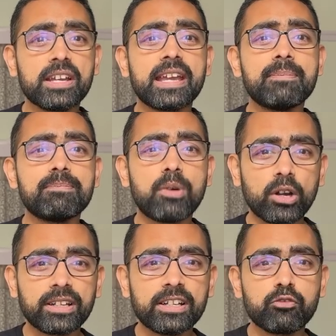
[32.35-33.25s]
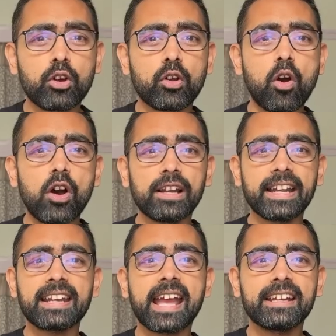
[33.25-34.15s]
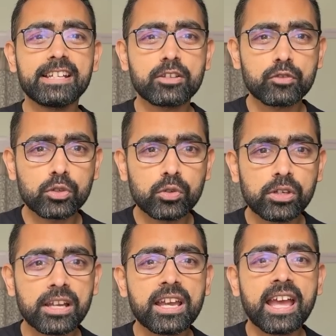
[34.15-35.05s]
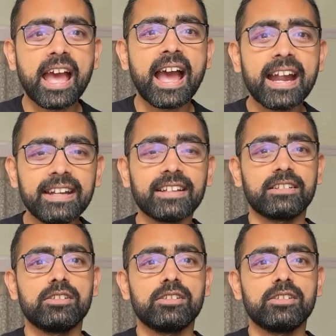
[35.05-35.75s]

important for all categories of school and